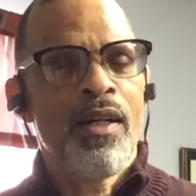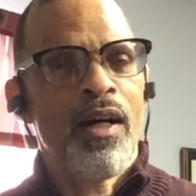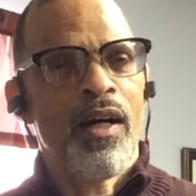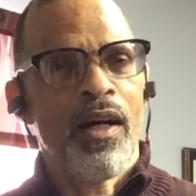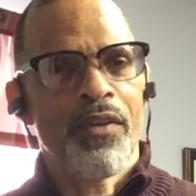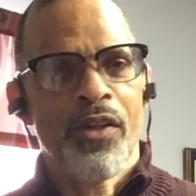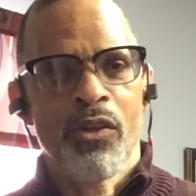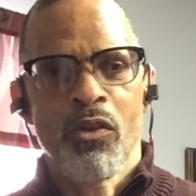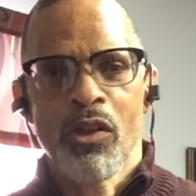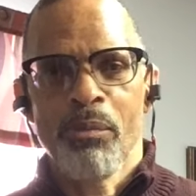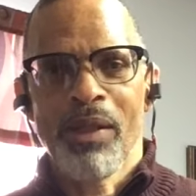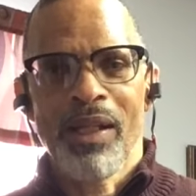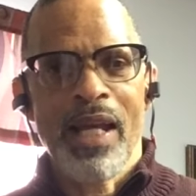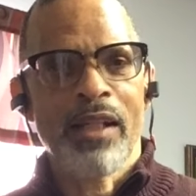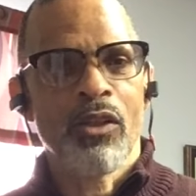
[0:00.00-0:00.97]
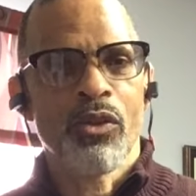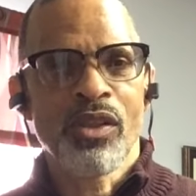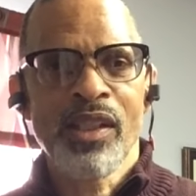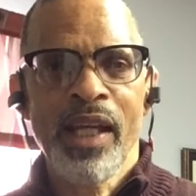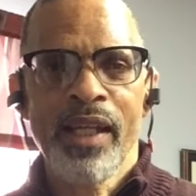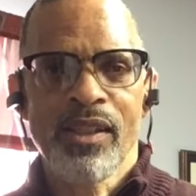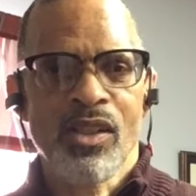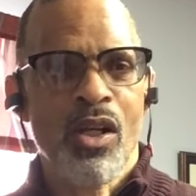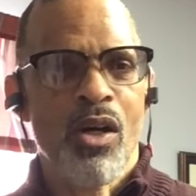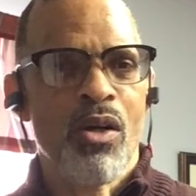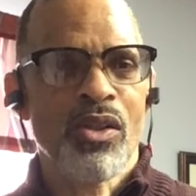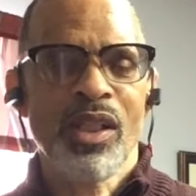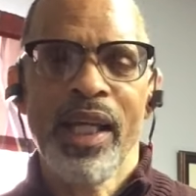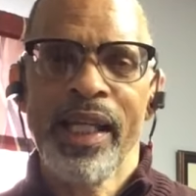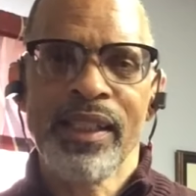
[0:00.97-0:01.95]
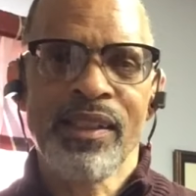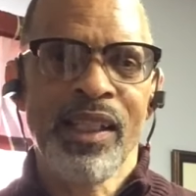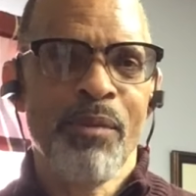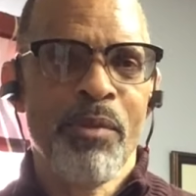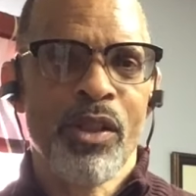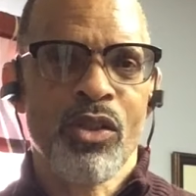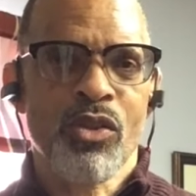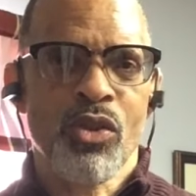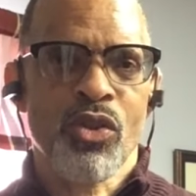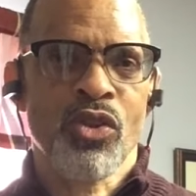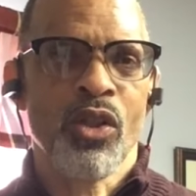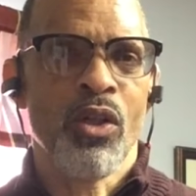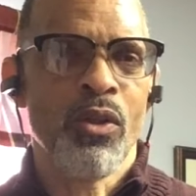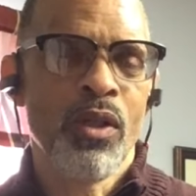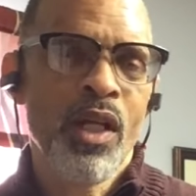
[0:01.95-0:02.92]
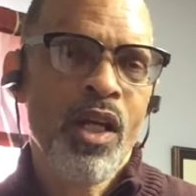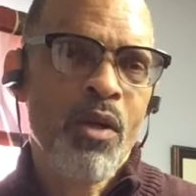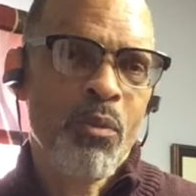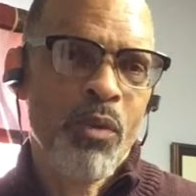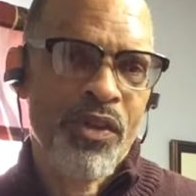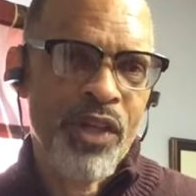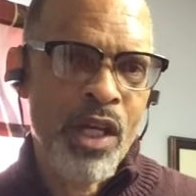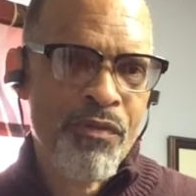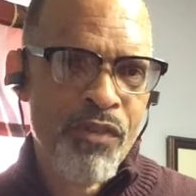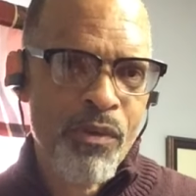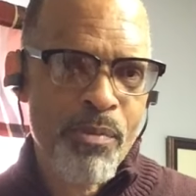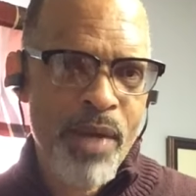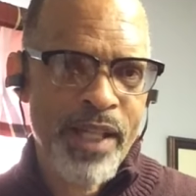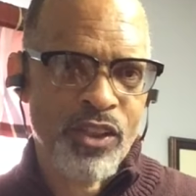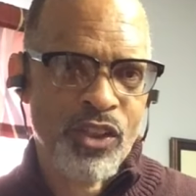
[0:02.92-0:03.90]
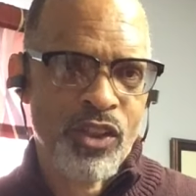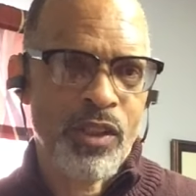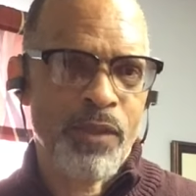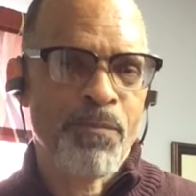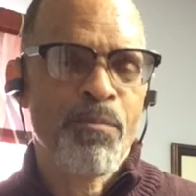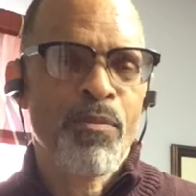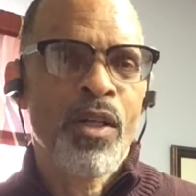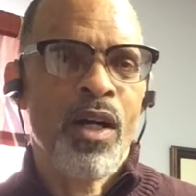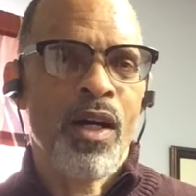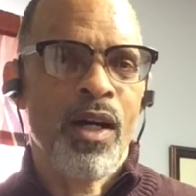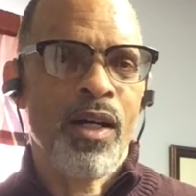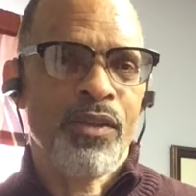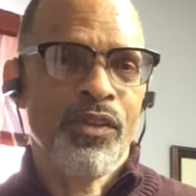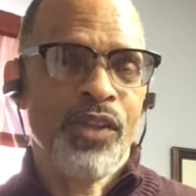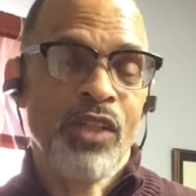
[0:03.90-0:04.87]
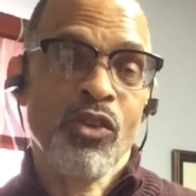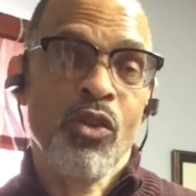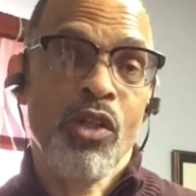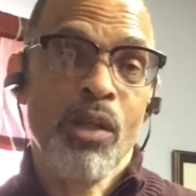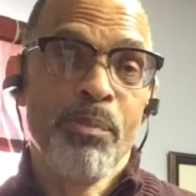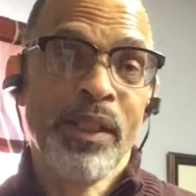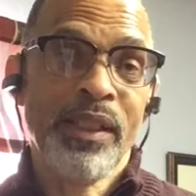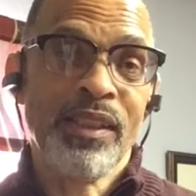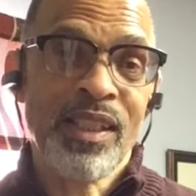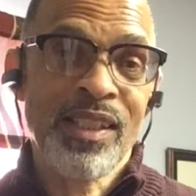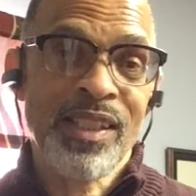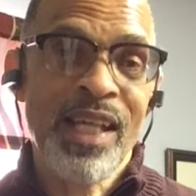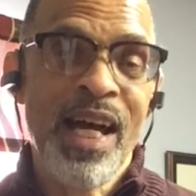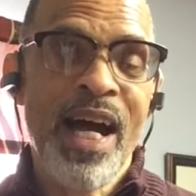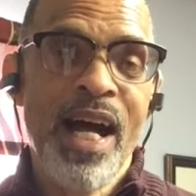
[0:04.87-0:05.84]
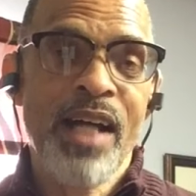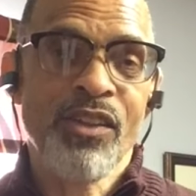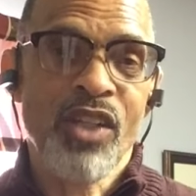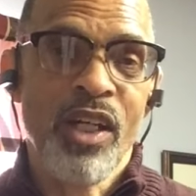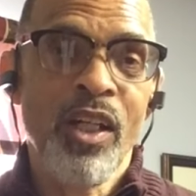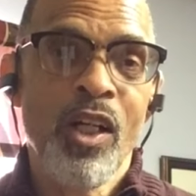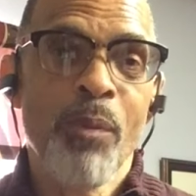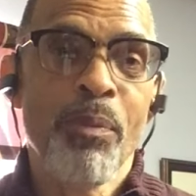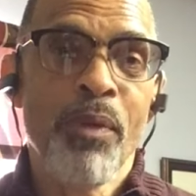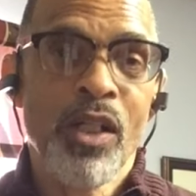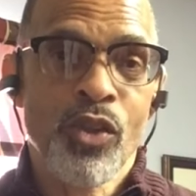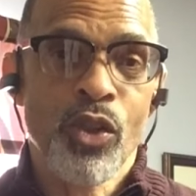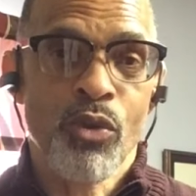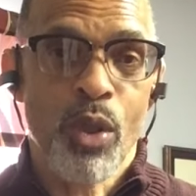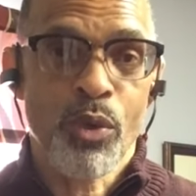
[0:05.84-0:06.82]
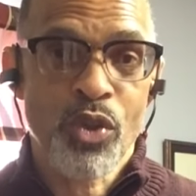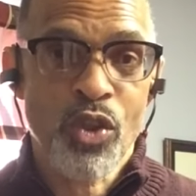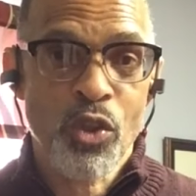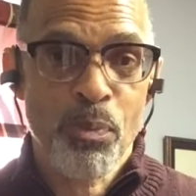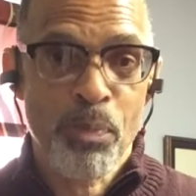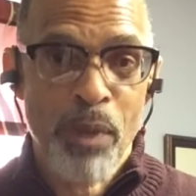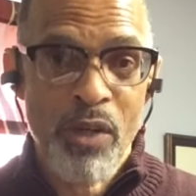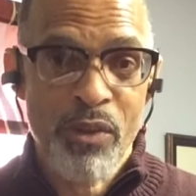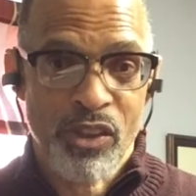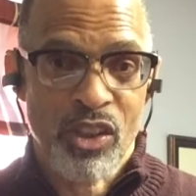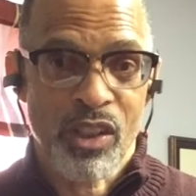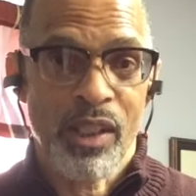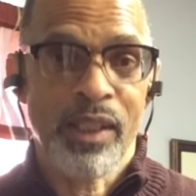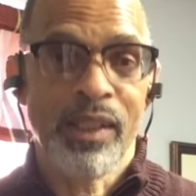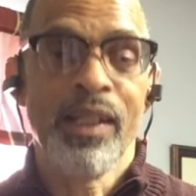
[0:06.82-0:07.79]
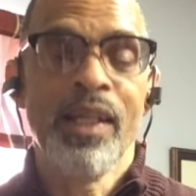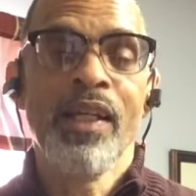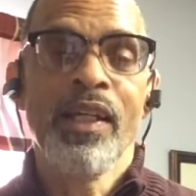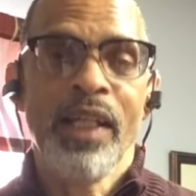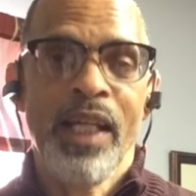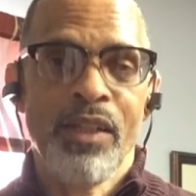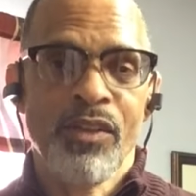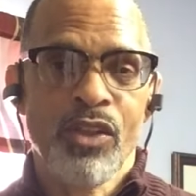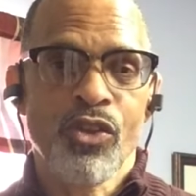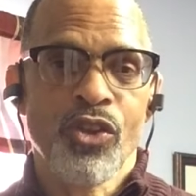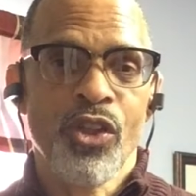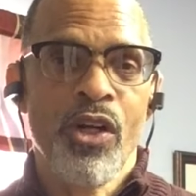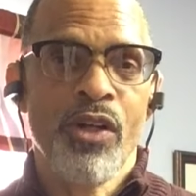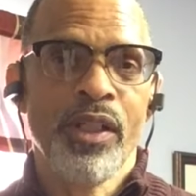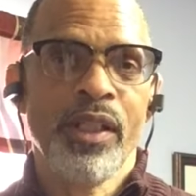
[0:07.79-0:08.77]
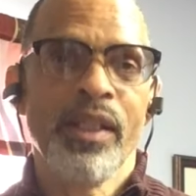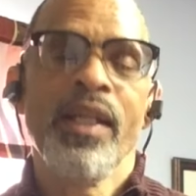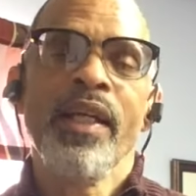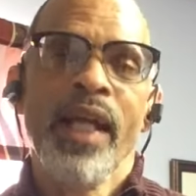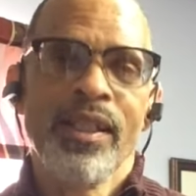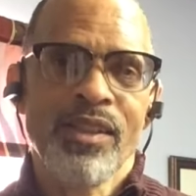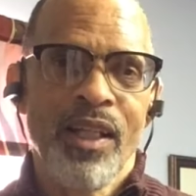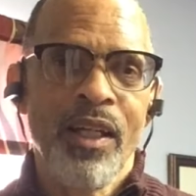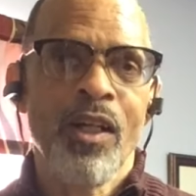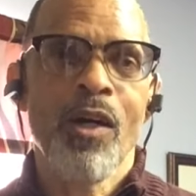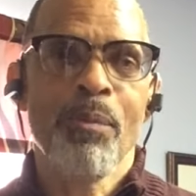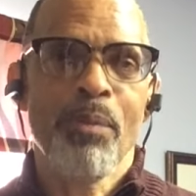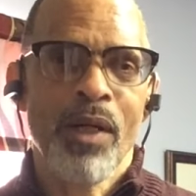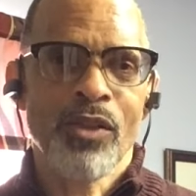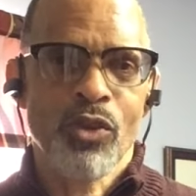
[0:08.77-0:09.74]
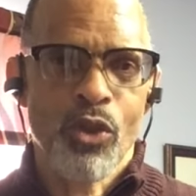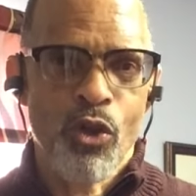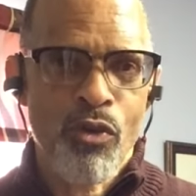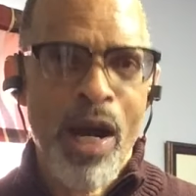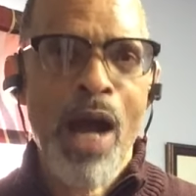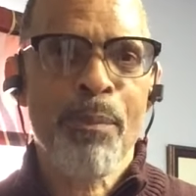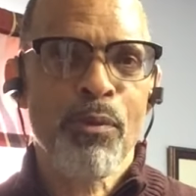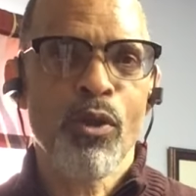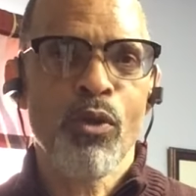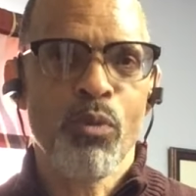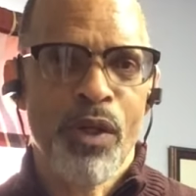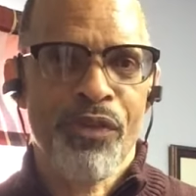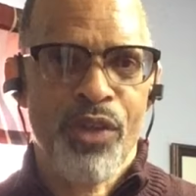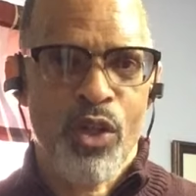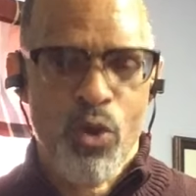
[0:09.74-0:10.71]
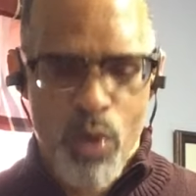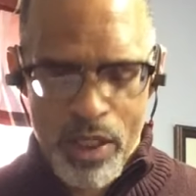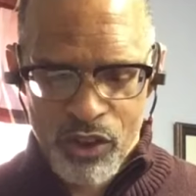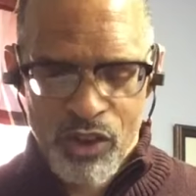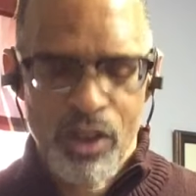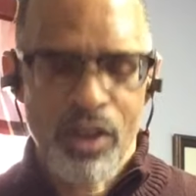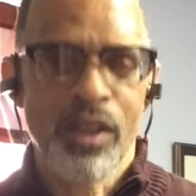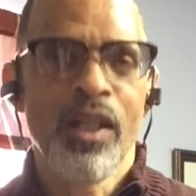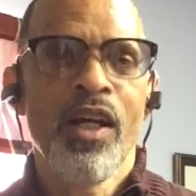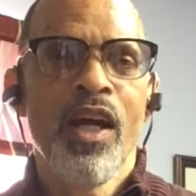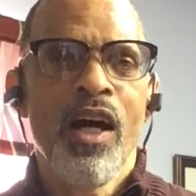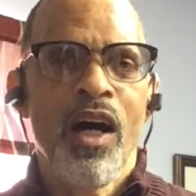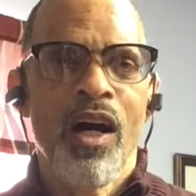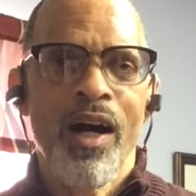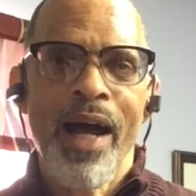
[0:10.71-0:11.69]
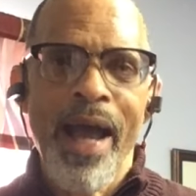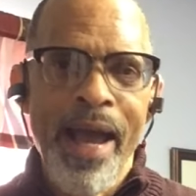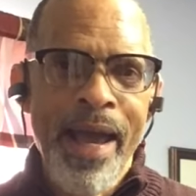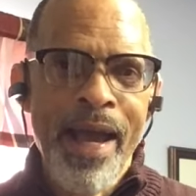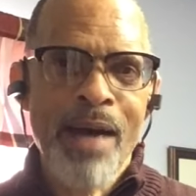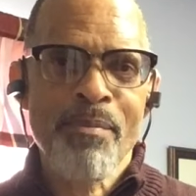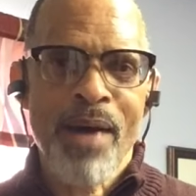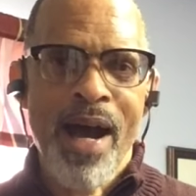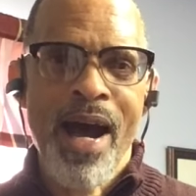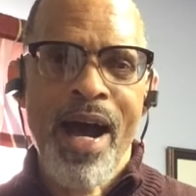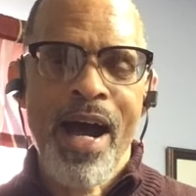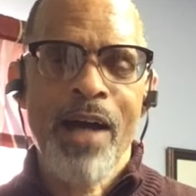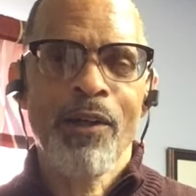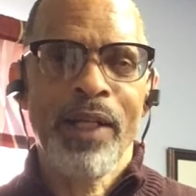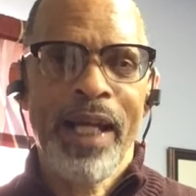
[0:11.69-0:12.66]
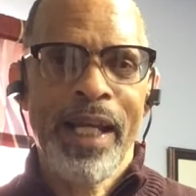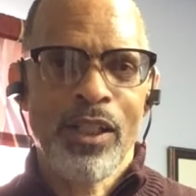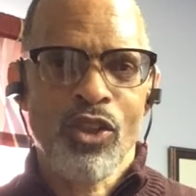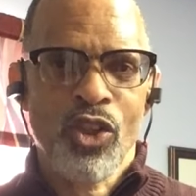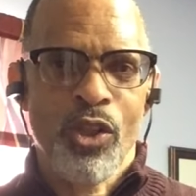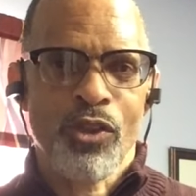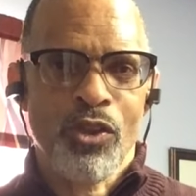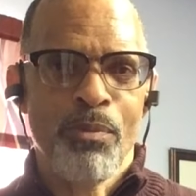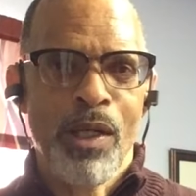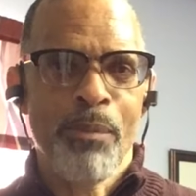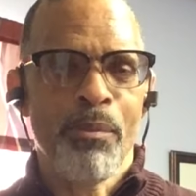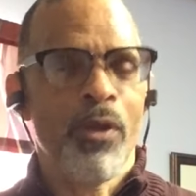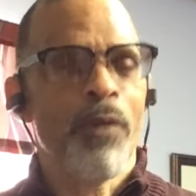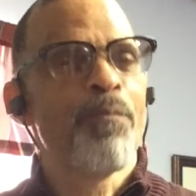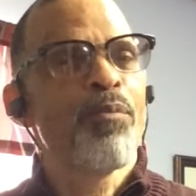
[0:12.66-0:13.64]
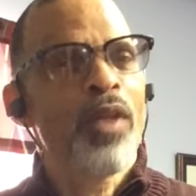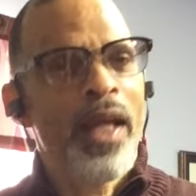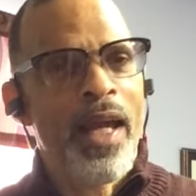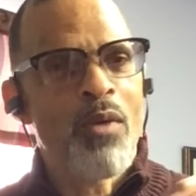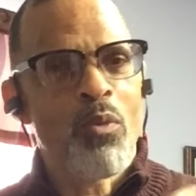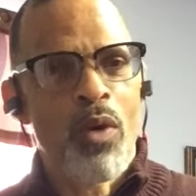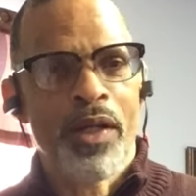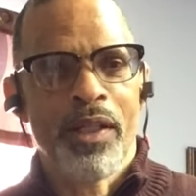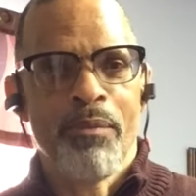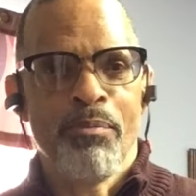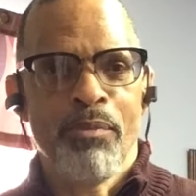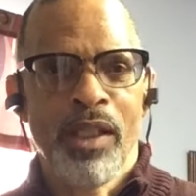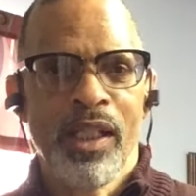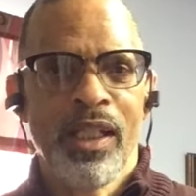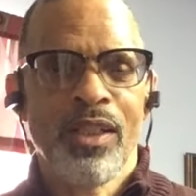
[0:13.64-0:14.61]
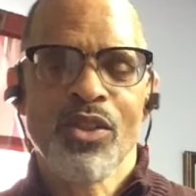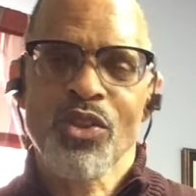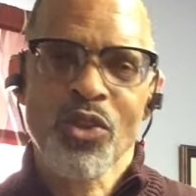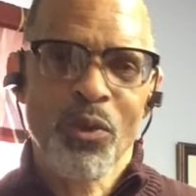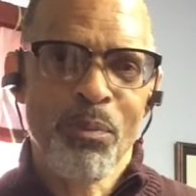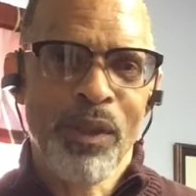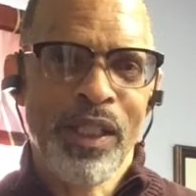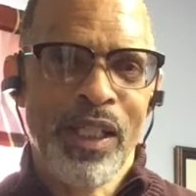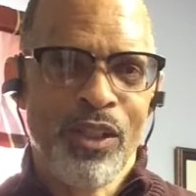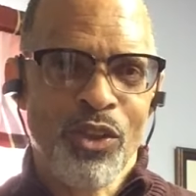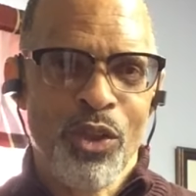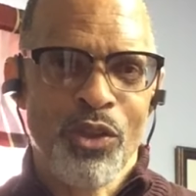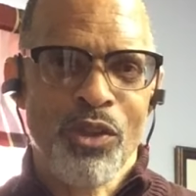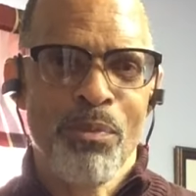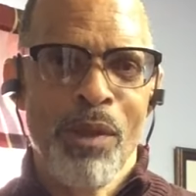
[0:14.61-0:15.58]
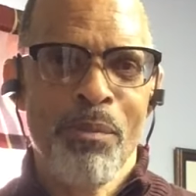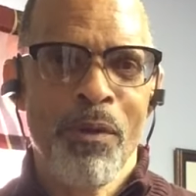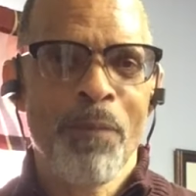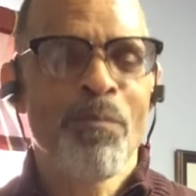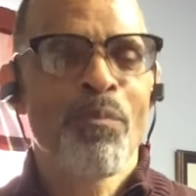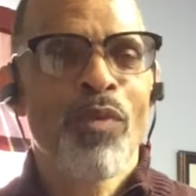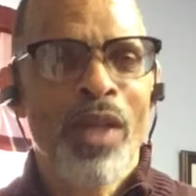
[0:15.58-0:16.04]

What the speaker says: They're going to be like little TED Talks, 18 minutes or so, with information that's to be designed to help us grow spiritually in this journey and to help us grapple with the question, am I a church member, and what it means to be a church member.